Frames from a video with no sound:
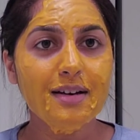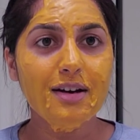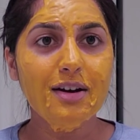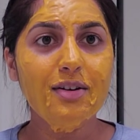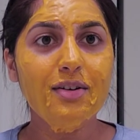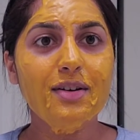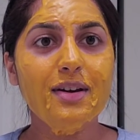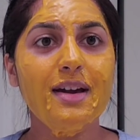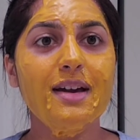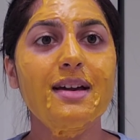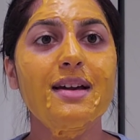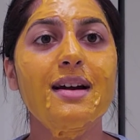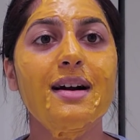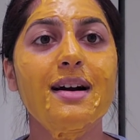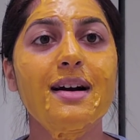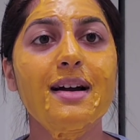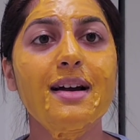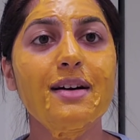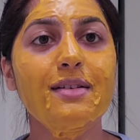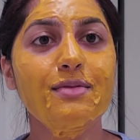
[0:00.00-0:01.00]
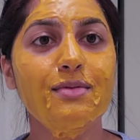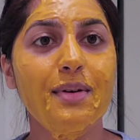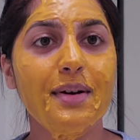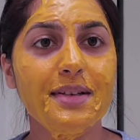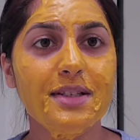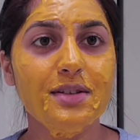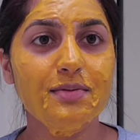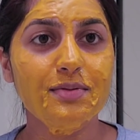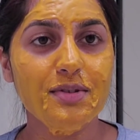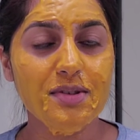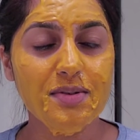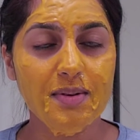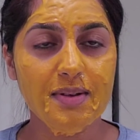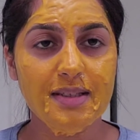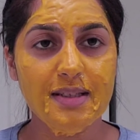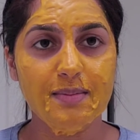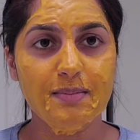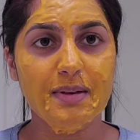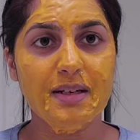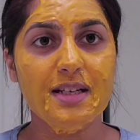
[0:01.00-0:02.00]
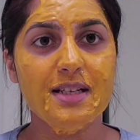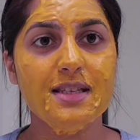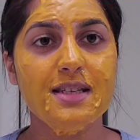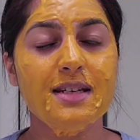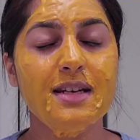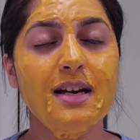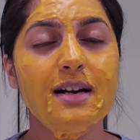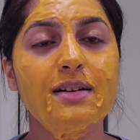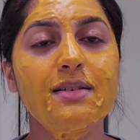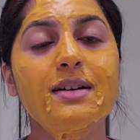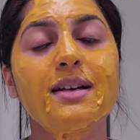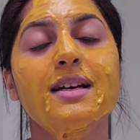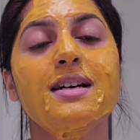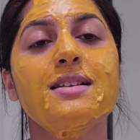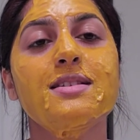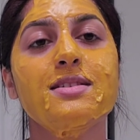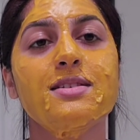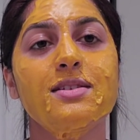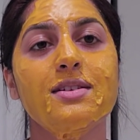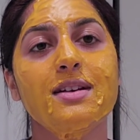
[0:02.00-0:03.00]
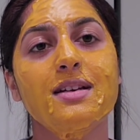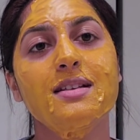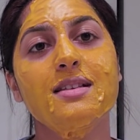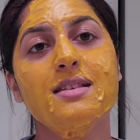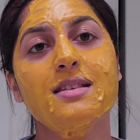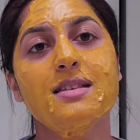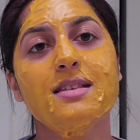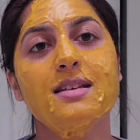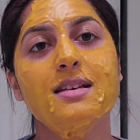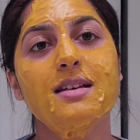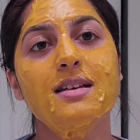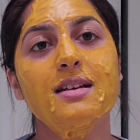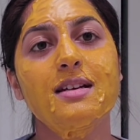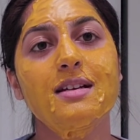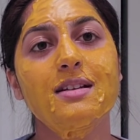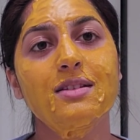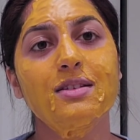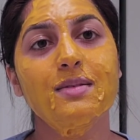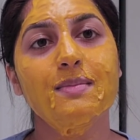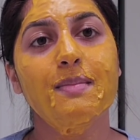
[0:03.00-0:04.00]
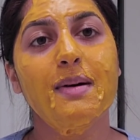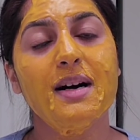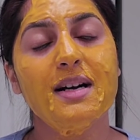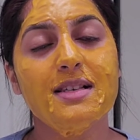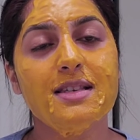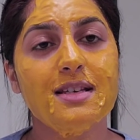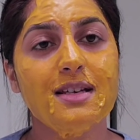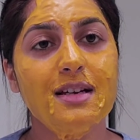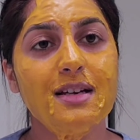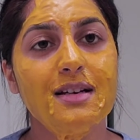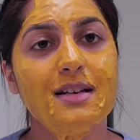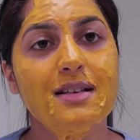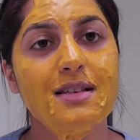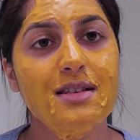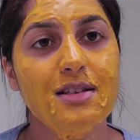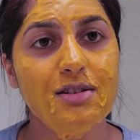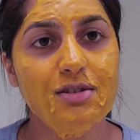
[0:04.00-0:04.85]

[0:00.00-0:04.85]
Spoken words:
Okay, I have waited for 20 minutes now, and as you can see, the mask is